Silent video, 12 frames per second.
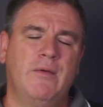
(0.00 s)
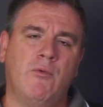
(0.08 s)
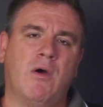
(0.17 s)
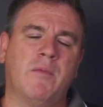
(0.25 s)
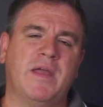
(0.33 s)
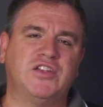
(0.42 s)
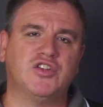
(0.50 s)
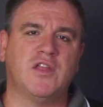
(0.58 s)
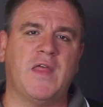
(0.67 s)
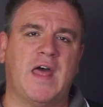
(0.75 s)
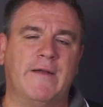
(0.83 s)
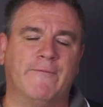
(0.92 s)
We want to make sure
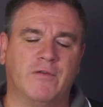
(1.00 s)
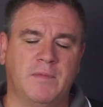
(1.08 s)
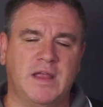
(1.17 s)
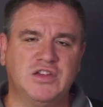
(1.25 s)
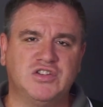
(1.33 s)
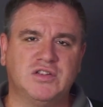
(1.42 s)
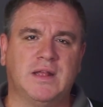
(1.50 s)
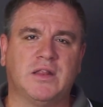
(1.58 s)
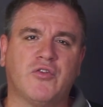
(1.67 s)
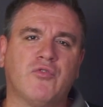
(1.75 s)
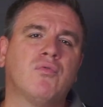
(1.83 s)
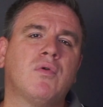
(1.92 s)
that that information
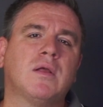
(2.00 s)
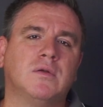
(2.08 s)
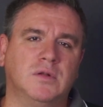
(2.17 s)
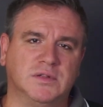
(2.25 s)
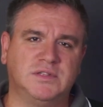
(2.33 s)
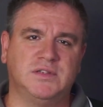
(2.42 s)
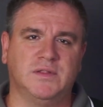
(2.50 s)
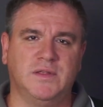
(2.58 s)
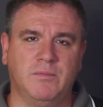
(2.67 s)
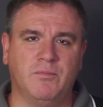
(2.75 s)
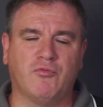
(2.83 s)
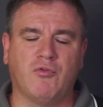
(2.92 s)
that's critical to
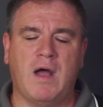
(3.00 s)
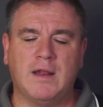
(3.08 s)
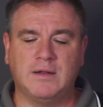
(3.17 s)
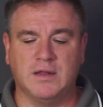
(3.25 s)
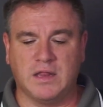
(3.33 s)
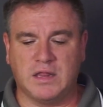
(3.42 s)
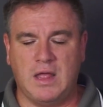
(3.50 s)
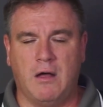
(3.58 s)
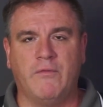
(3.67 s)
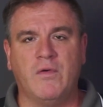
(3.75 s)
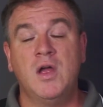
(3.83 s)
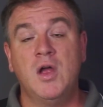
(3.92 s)
the product
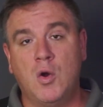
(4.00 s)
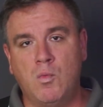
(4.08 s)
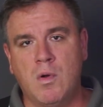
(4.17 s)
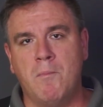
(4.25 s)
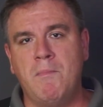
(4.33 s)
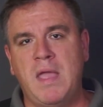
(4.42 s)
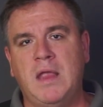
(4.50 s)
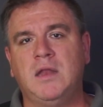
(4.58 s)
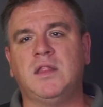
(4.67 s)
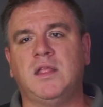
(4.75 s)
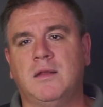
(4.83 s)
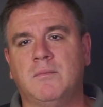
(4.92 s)
itself
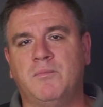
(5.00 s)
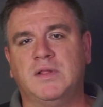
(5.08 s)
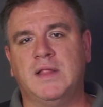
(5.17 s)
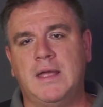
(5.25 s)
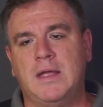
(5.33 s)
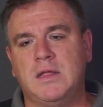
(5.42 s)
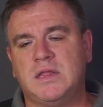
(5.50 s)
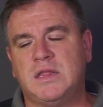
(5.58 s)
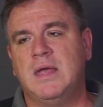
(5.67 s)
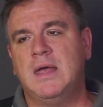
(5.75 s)
remains in place